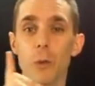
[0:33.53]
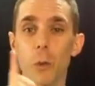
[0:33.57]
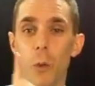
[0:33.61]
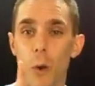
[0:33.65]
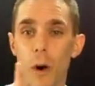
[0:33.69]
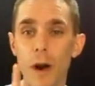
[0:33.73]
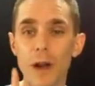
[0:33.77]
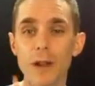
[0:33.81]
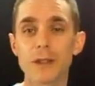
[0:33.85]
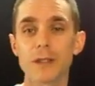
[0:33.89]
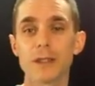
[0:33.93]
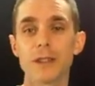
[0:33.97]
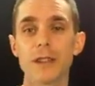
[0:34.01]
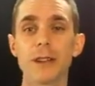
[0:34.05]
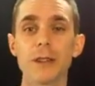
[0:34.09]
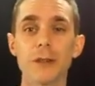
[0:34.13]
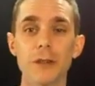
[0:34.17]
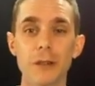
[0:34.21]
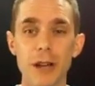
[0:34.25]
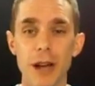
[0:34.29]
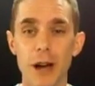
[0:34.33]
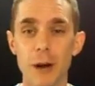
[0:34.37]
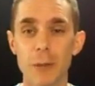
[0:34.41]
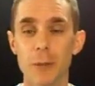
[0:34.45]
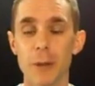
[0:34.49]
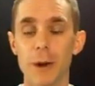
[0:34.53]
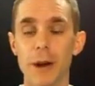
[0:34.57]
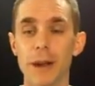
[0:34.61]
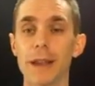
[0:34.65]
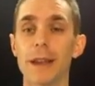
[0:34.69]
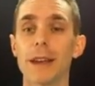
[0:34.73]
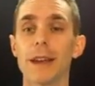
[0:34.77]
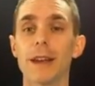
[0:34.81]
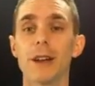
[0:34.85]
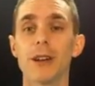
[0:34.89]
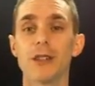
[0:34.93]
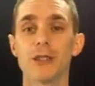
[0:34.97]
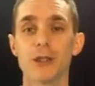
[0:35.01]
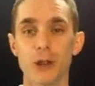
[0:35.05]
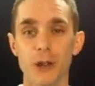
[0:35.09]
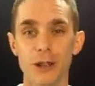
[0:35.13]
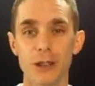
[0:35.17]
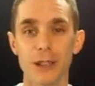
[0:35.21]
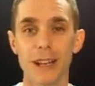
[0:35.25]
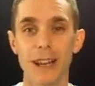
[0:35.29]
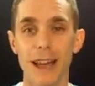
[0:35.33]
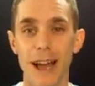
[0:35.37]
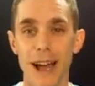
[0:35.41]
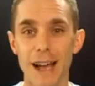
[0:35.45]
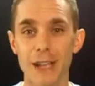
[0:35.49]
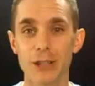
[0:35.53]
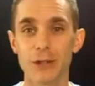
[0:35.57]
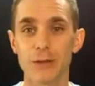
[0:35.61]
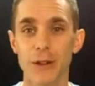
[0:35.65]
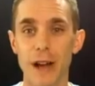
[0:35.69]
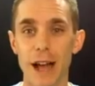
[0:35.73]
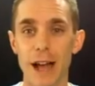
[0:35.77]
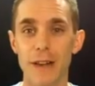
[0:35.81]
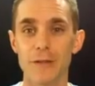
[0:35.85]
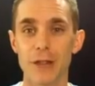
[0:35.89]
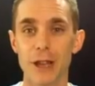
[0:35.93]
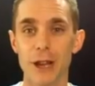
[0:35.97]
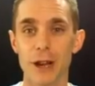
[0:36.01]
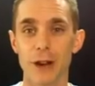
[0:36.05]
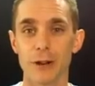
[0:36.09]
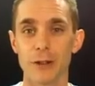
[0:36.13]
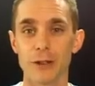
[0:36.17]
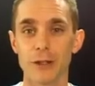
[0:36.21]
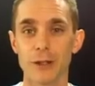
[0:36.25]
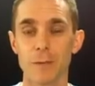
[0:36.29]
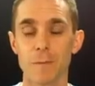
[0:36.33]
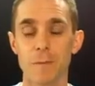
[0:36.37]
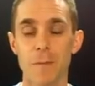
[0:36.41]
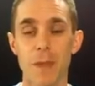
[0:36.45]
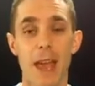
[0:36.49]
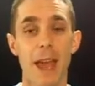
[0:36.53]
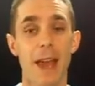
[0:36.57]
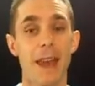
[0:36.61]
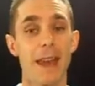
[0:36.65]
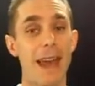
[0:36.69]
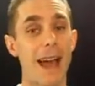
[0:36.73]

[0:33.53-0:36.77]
with one single company during the last 5 years.